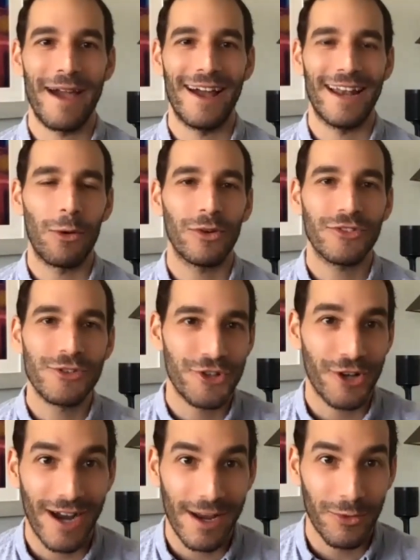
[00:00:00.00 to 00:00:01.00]
it. I wasn't
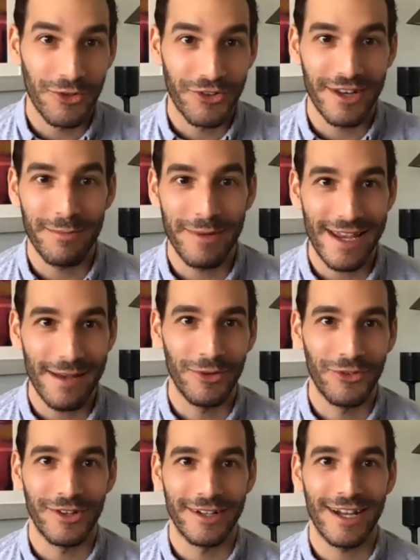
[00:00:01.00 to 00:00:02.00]
sure I was going to be able
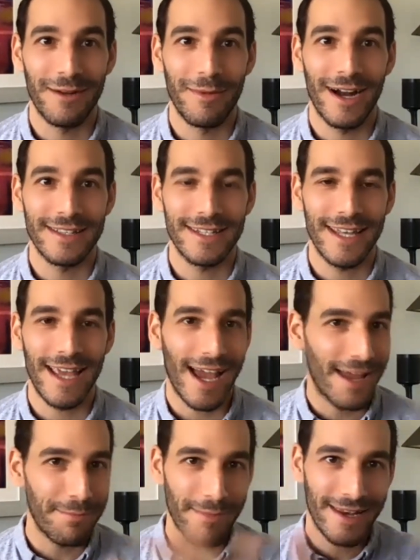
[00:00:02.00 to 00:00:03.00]
to come on today. I
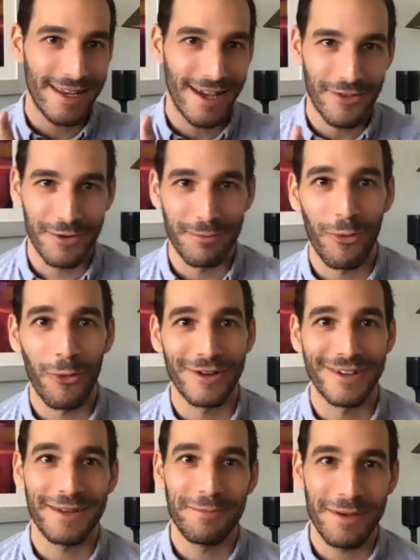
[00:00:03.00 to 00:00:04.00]
had many other
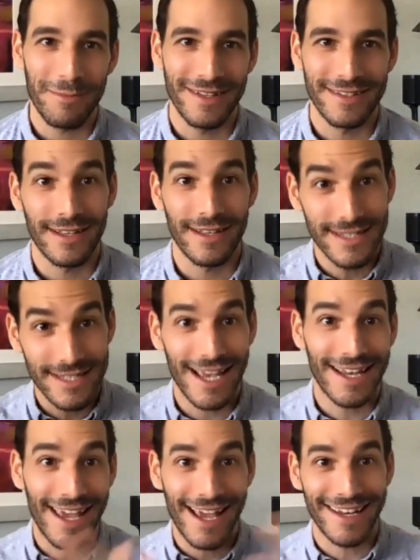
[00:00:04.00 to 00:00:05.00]
important commitments on
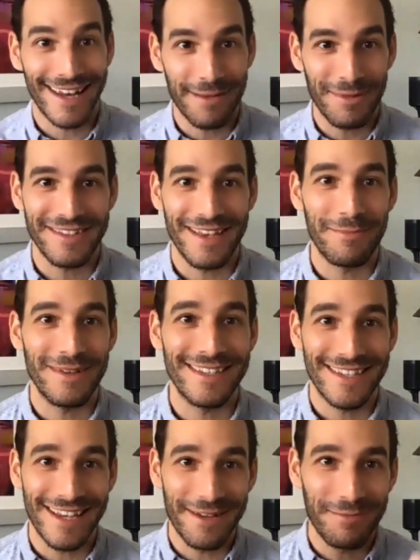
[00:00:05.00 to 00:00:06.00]
CNN and
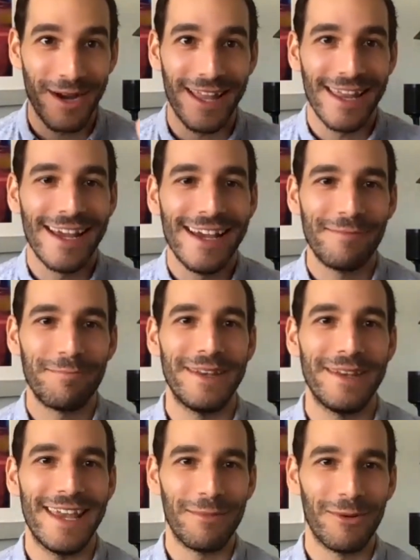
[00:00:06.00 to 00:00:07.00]
MSNBC, but
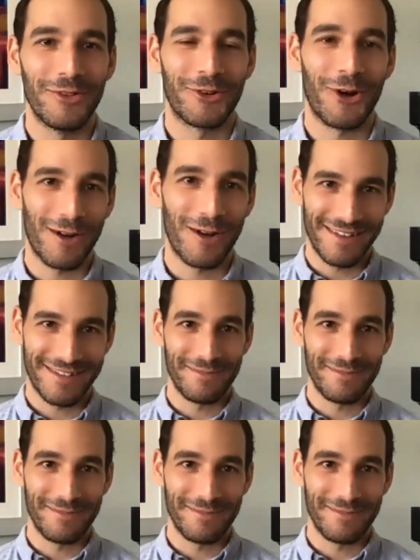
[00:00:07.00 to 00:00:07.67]
been able to carve out some